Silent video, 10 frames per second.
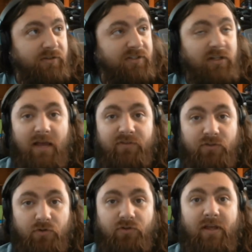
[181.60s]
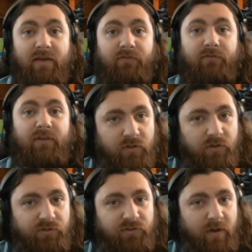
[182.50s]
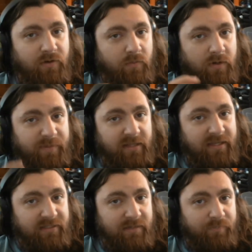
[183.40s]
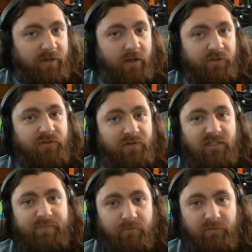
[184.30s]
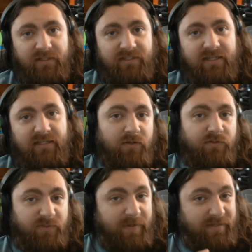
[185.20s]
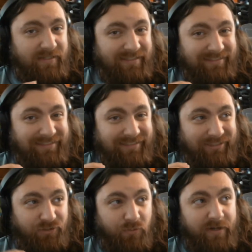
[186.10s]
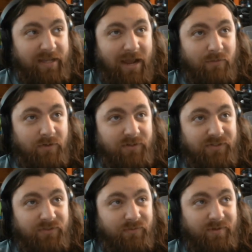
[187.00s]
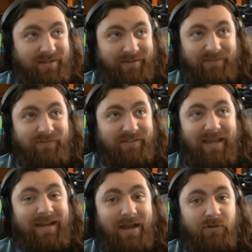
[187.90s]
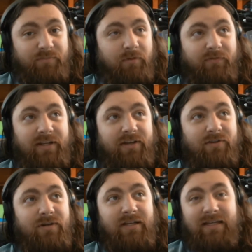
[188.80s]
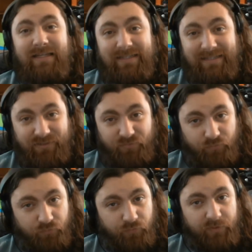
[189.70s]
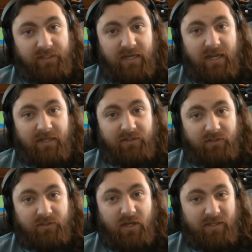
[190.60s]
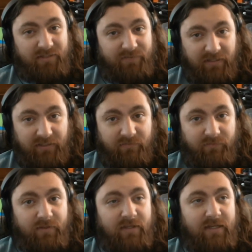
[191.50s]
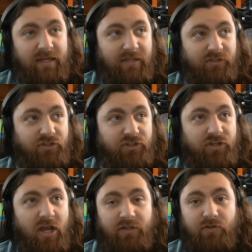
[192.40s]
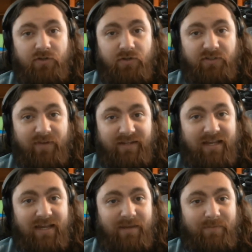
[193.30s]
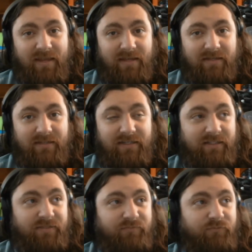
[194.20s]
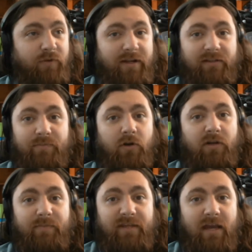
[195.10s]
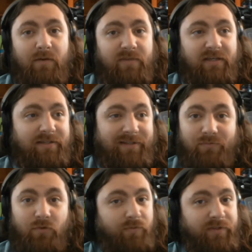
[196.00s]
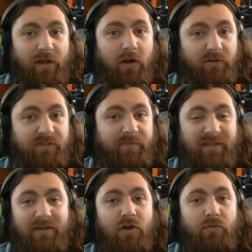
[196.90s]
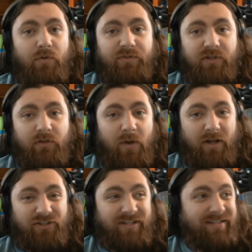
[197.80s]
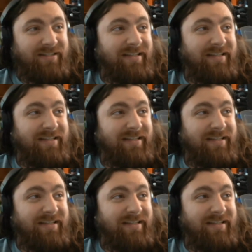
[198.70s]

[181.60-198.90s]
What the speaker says: still have a social life. So I don't want to be lazy, but I also need to be realistic. So spending 20 hours or even 10 hours per video is really not cost effective. It's just not a good use of my time, and it's frankly burning me out because I work really hard on something I know no one's going to watch, and